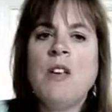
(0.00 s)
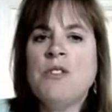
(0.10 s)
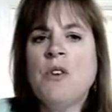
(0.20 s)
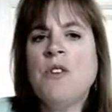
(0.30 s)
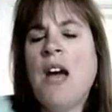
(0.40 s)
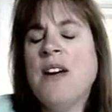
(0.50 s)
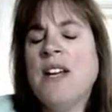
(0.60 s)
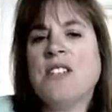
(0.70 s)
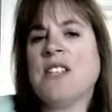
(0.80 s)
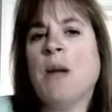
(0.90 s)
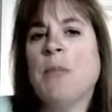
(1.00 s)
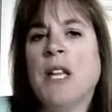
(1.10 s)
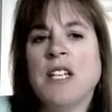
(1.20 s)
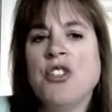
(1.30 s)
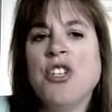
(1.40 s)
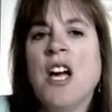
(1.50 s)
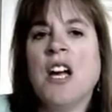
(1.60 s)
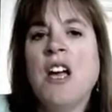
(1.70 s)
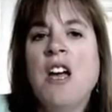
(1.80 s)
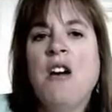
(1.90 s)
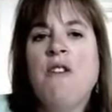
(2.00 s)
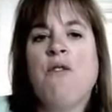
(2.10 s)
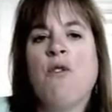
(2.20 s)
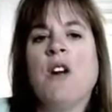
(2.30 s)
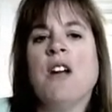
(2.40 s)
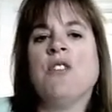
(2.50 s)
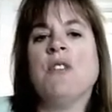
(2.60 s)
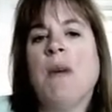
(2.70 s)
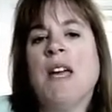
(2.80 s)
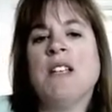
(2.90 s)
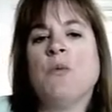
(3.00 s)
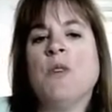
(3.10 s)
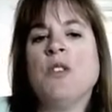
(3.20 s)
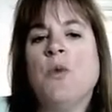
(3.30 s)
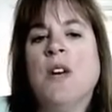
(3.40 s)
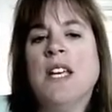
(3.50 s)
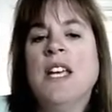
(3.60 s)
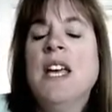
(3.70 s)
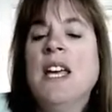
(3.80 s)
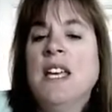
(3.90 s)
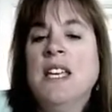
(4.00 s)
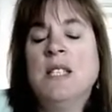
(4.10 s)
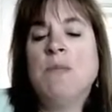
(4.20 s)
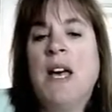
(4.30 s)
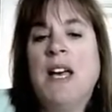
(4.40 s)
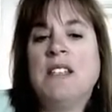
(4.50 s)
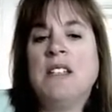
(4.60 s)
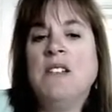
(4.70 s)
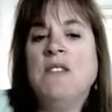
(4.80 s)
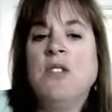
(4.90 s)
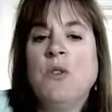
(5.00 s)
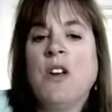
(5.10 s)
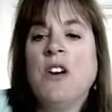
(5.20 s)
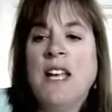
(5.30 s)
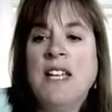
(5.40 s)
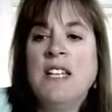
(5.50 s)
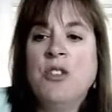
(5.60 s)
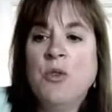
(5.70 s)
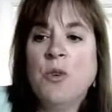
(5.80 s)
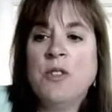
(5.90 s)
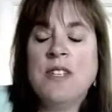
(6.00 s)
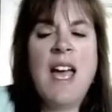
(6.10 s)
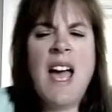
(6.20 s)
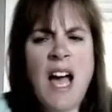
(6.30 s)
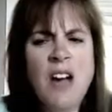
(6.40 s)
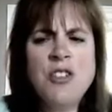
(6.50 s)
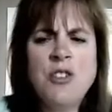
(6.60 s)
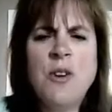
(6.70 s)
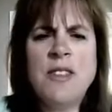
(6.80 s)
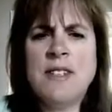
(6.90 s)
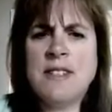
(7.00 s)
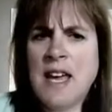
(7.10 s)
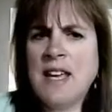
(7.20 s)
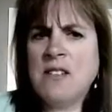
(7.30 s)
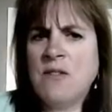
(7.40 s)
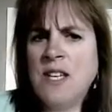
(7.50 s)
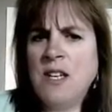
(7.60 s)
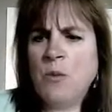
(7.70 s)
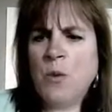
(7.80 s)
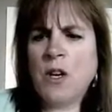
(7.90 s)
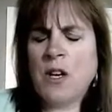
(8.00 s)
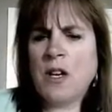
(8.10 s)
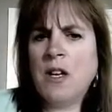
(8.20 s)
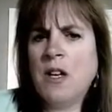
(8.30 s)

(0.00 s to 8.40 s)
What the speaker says: So now I just got to plug and chug. 400 minus 120 is positive 280 joules. How'd you do on the signs of heat and work?